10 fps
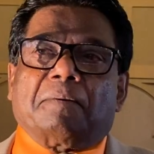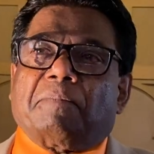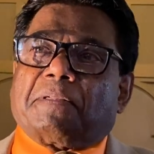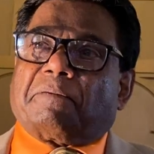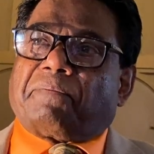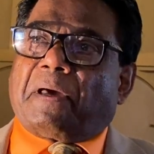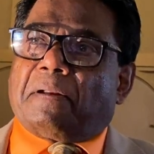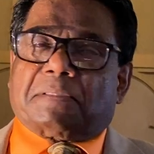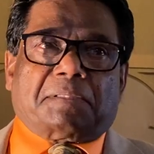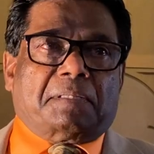But the
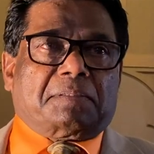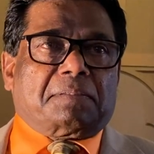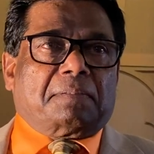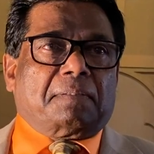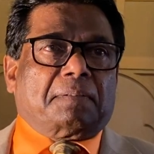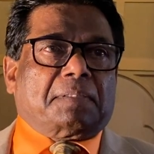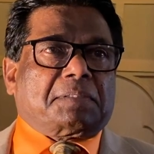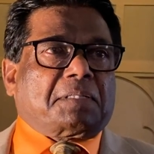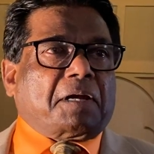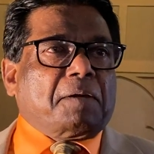Pharisees, the
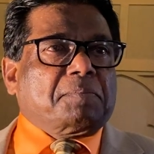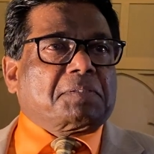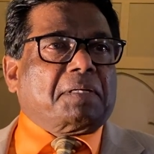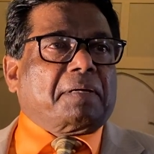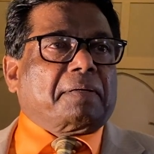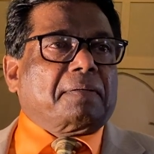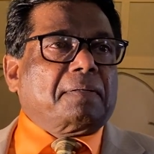scribes here,